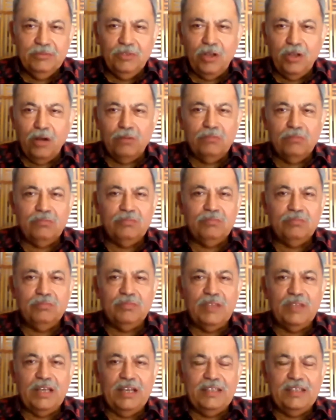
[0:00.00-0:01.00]
Now,
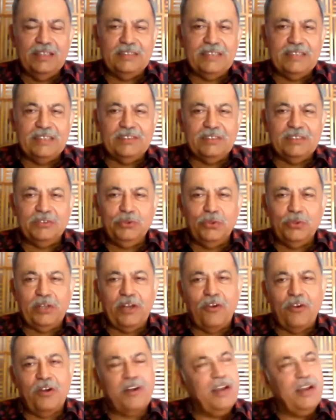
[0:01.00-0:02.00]
as I said, sir, you
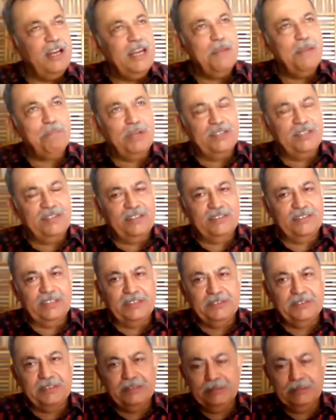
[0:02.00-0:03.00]
cannot really impress an
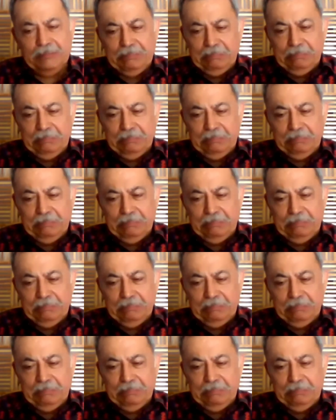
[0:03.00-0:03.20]
assessor.